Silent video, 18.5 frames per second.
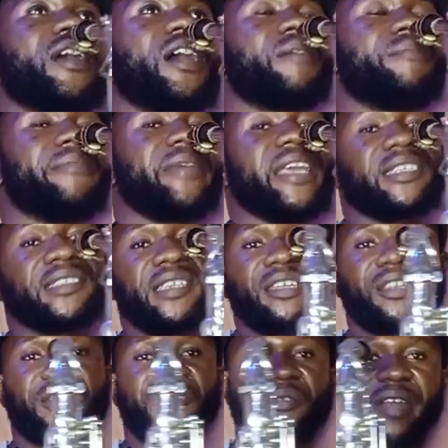
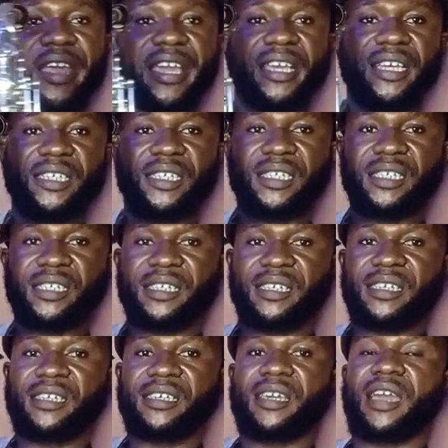Amazing Grace,
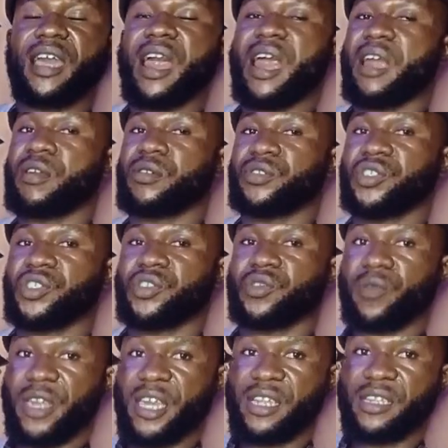how
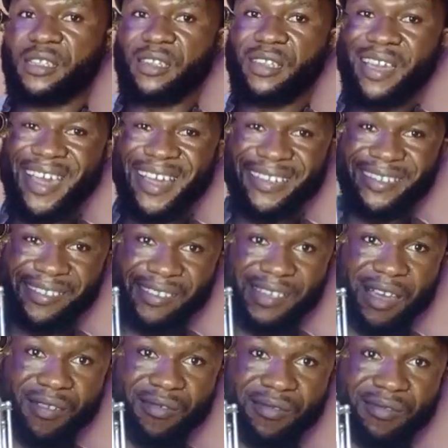sweet that
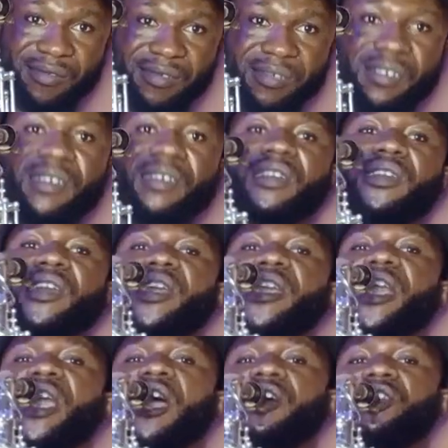sound.
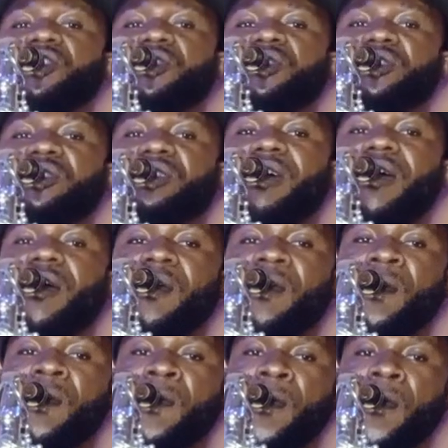Yeah, it's gonna sound.
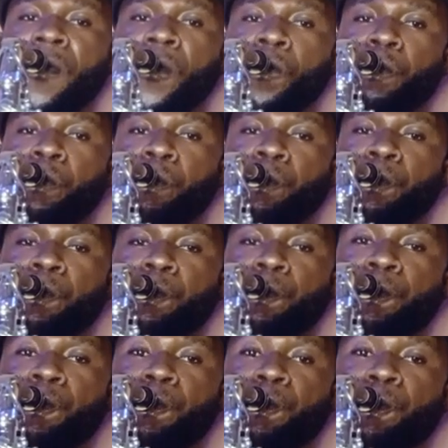
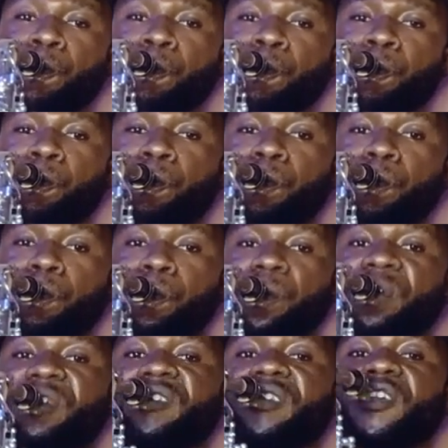
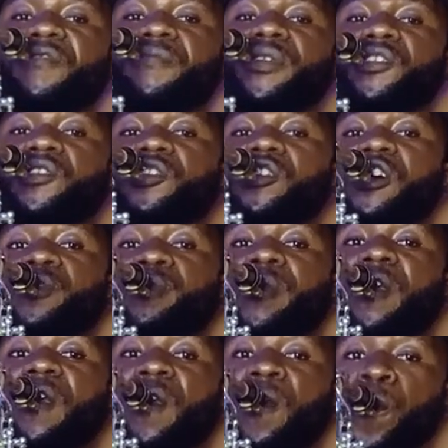Instead of me to just
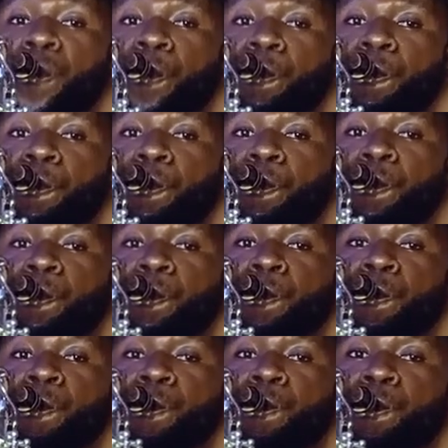play,
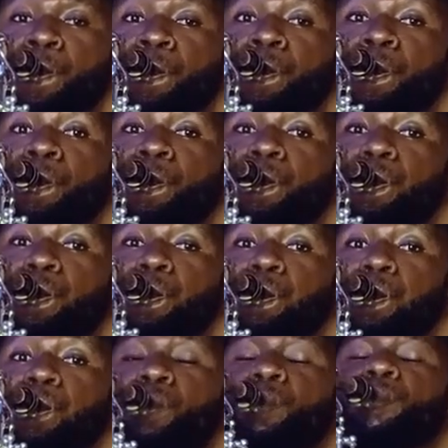
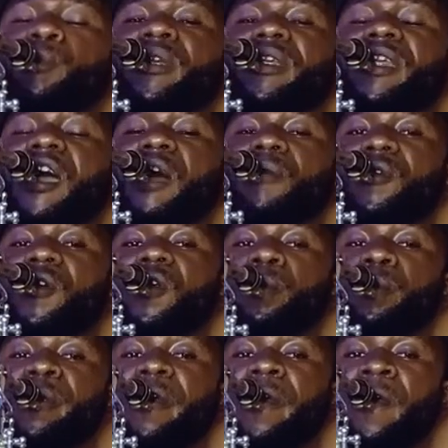but now I'm gonna
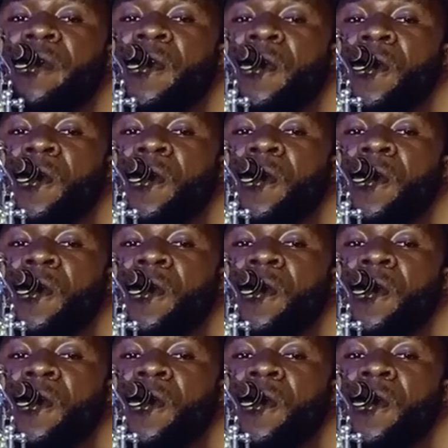play.